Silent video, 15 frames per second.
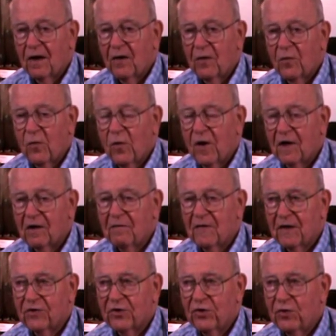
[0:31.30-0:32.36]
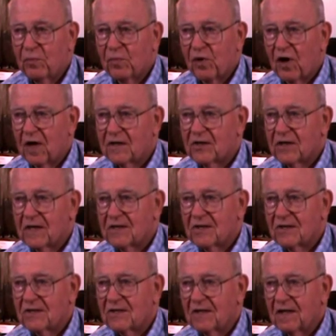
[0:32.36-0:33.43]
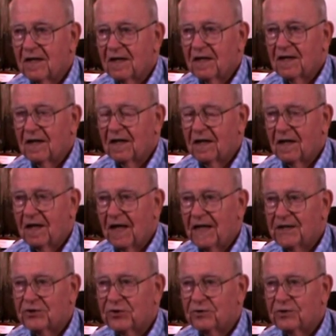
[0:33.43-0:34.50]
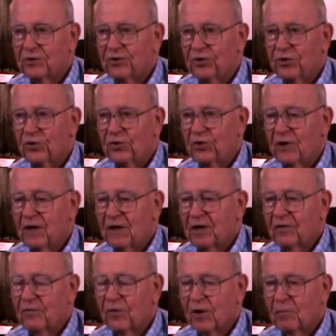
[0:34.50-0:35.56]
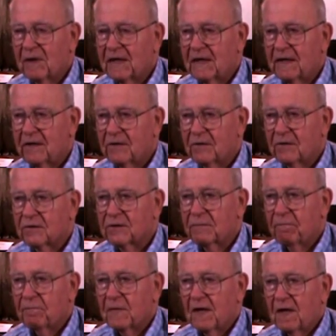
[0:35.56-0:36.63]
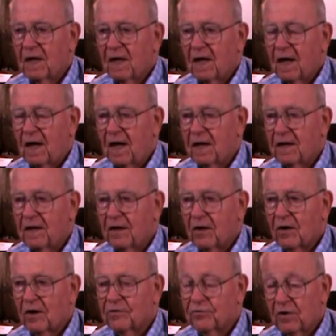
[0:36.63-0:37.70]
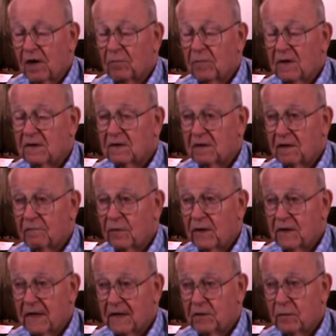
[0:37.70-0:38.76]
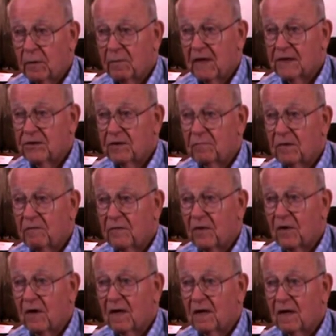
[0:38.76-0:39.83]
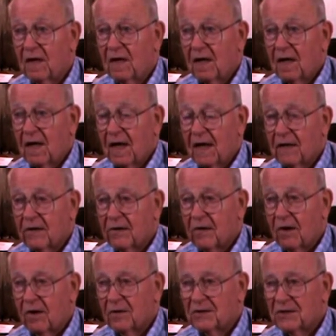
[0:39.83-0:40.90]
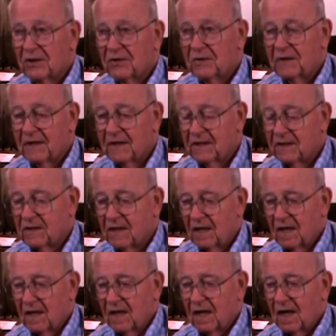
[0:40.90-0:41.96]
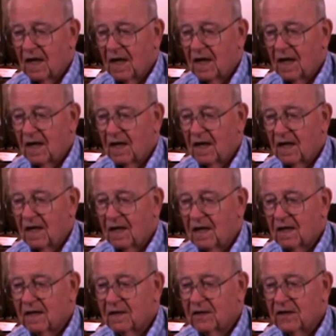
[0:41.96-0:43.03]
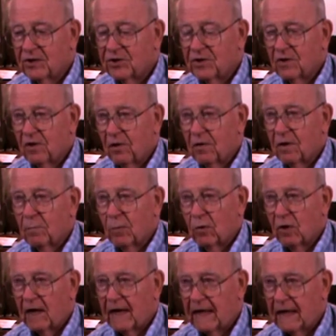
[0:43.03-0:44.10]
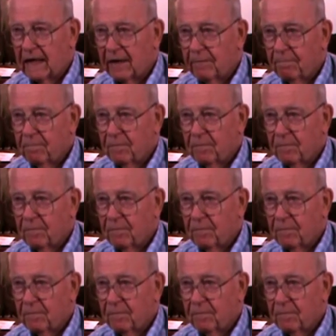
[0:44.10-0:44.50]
one of the two processes that glaciers do forming hills. There are drumlins, as we mentioned before, and there also is the condition called a moraine.